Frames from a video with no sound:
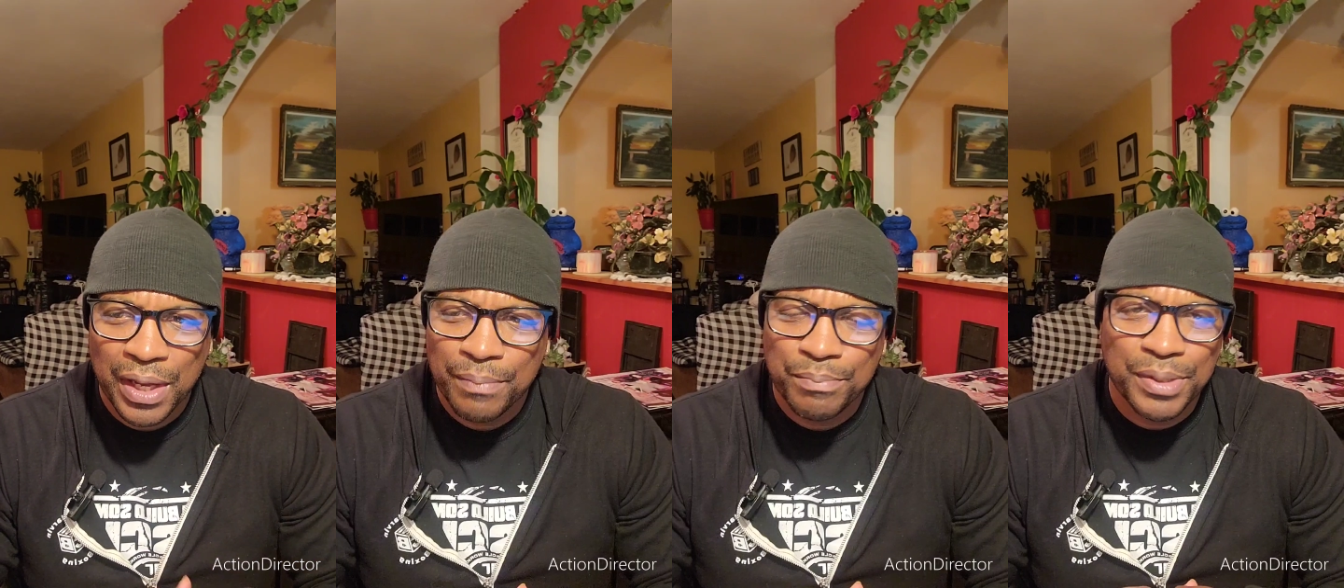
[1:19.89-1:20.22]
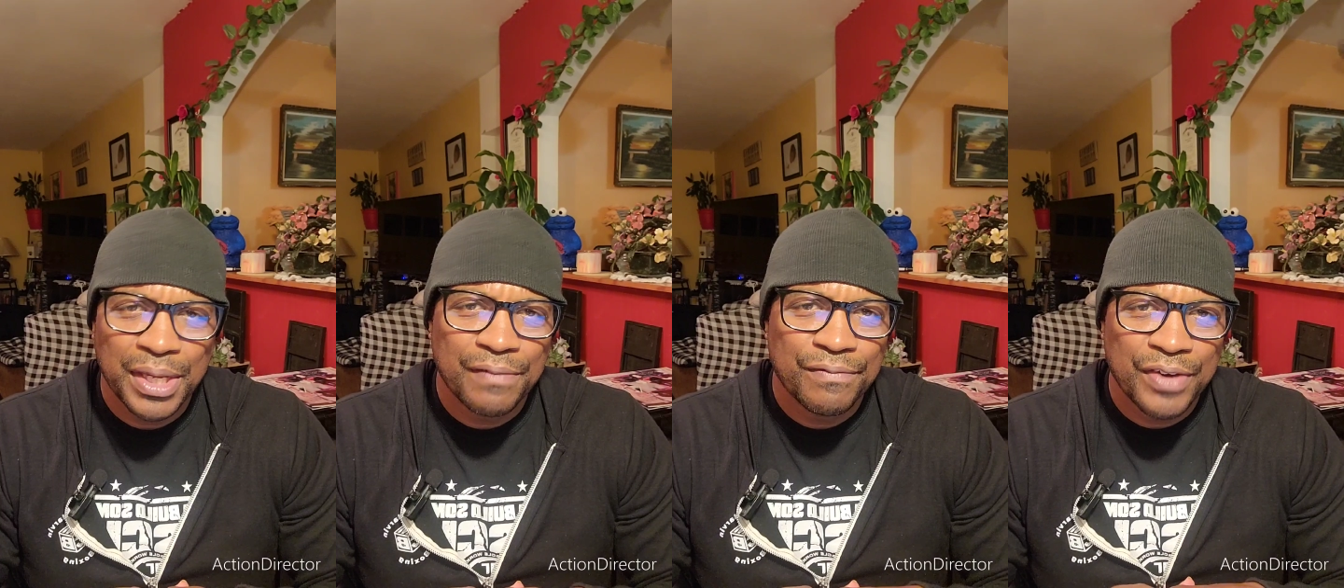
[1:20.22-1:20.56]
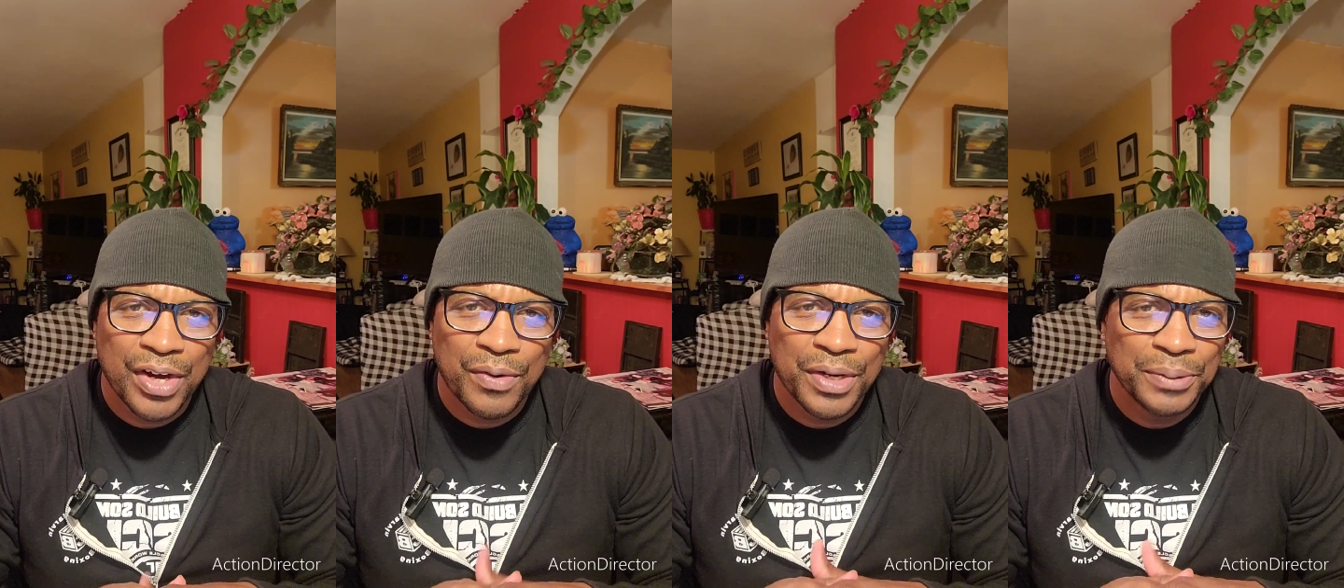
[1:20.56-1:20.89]
uh, being
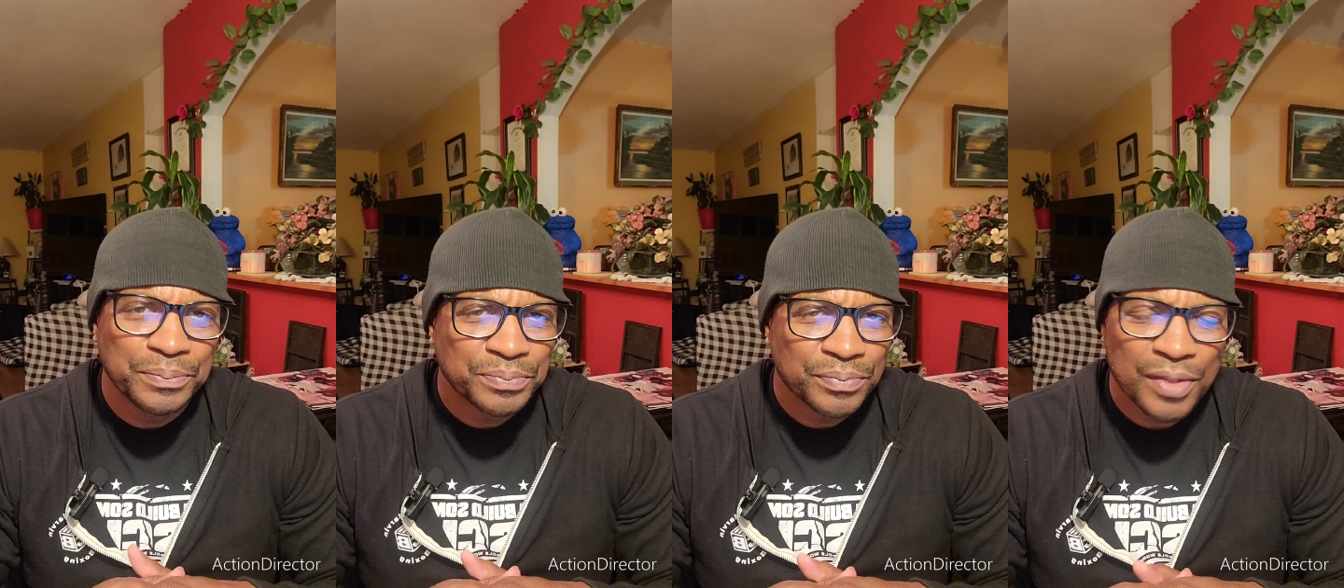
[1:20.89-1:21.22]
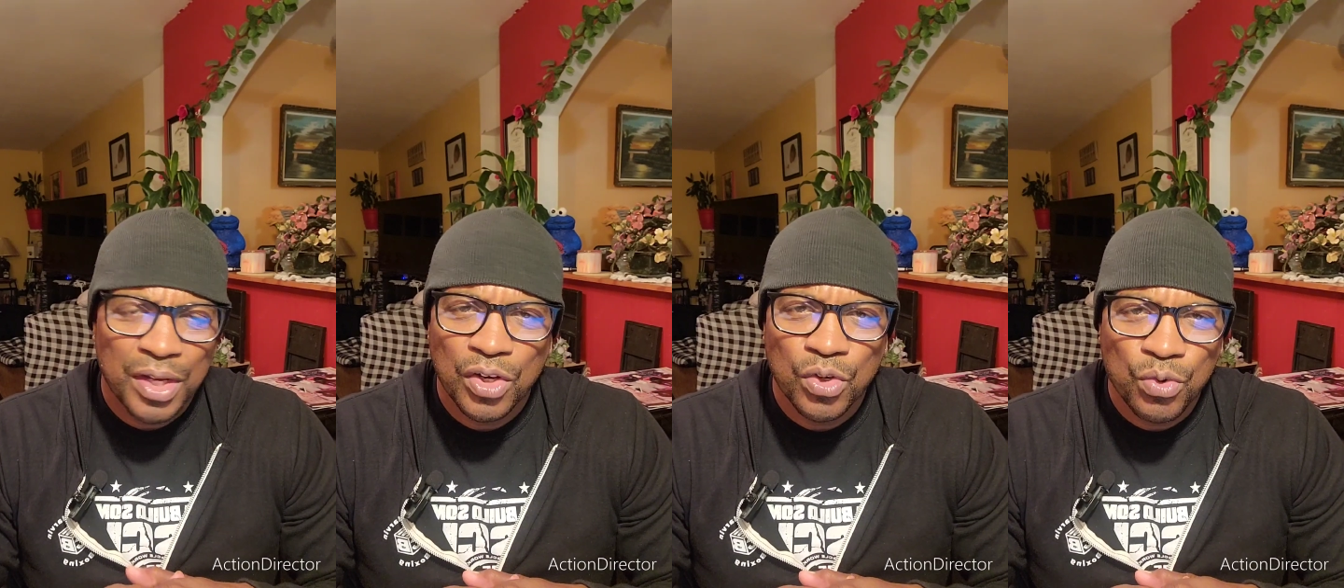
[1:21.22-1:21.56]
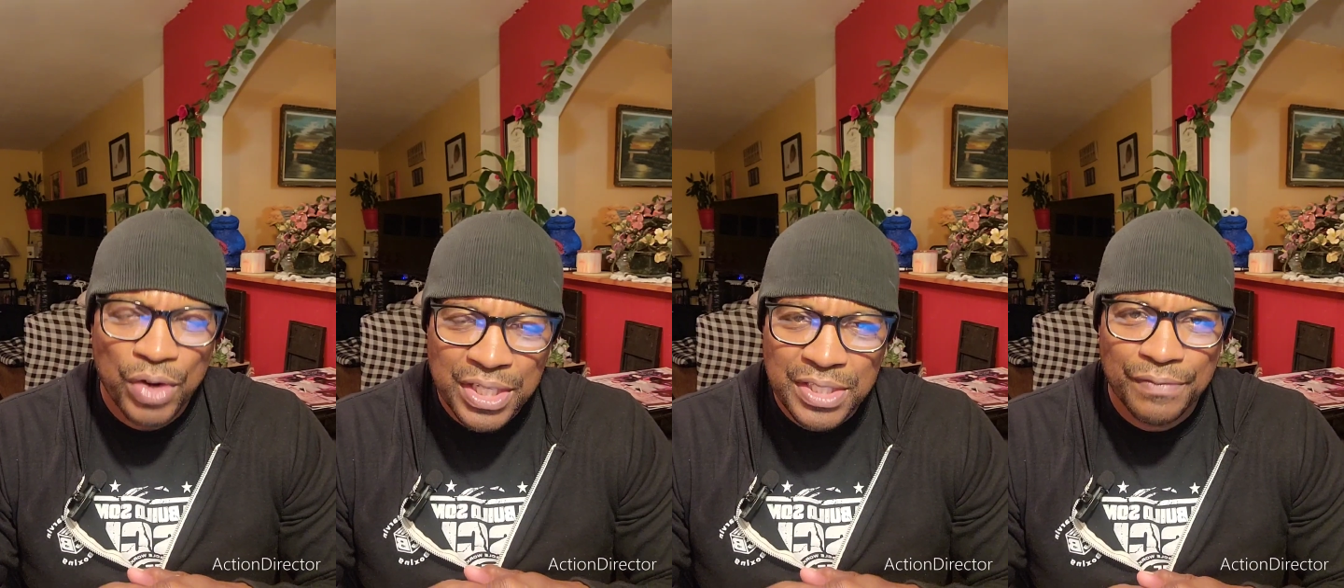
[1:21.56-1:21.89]
very
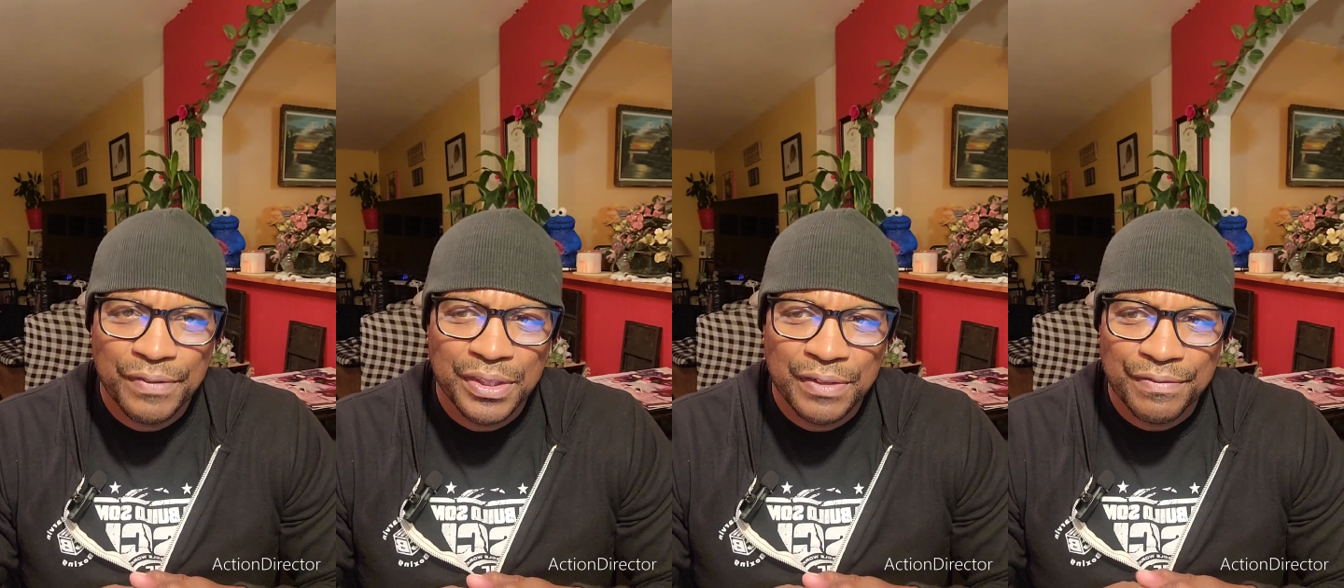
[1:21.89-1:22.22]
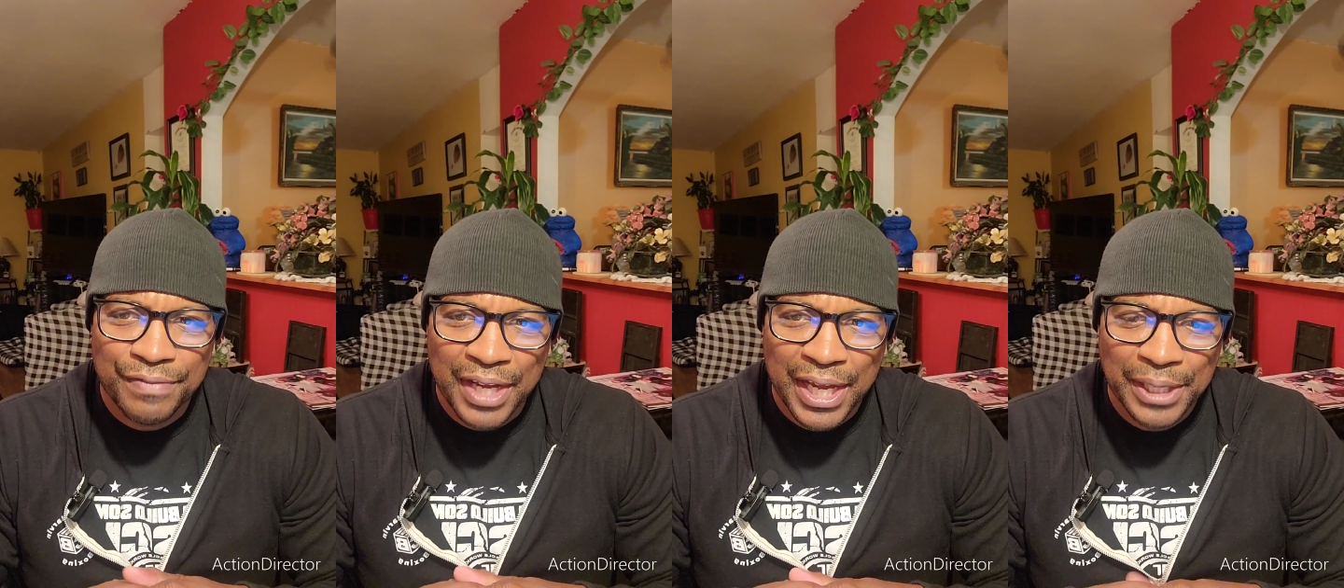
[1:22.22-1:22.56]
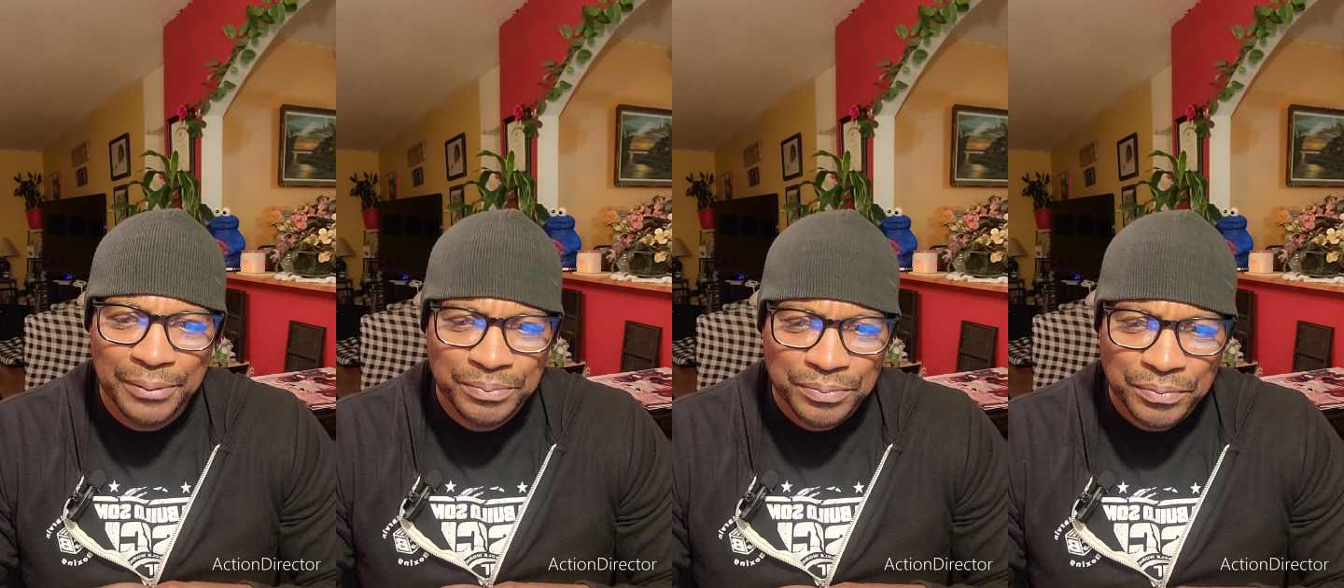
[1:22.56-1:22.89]
aggressive in the
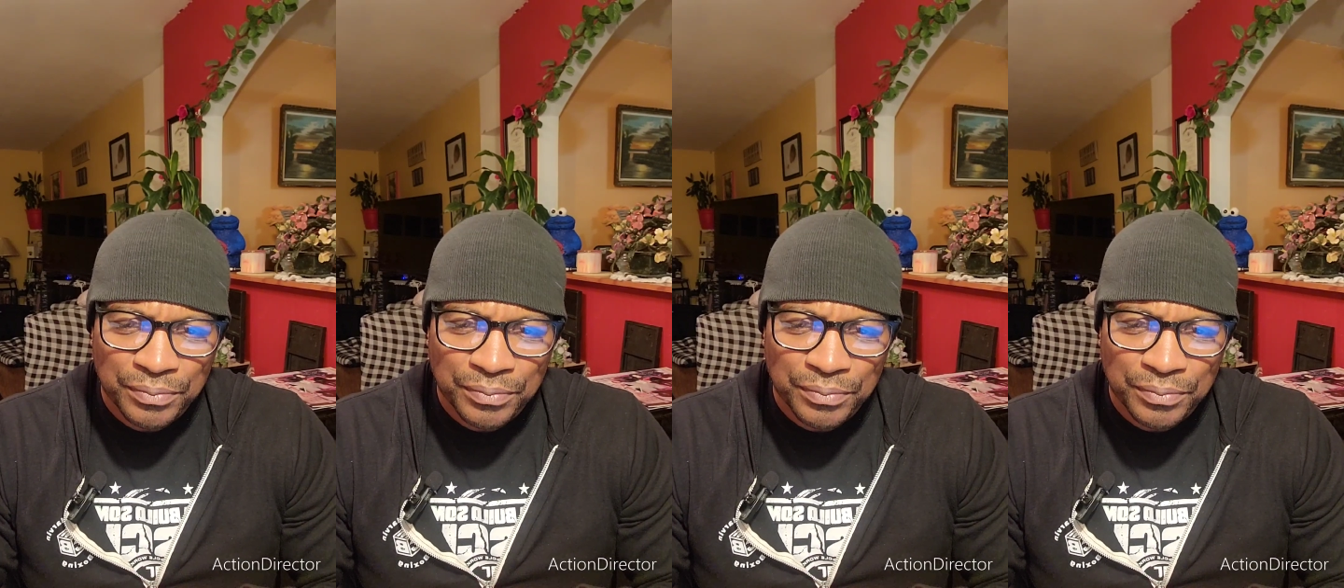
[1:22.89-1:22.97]
fight.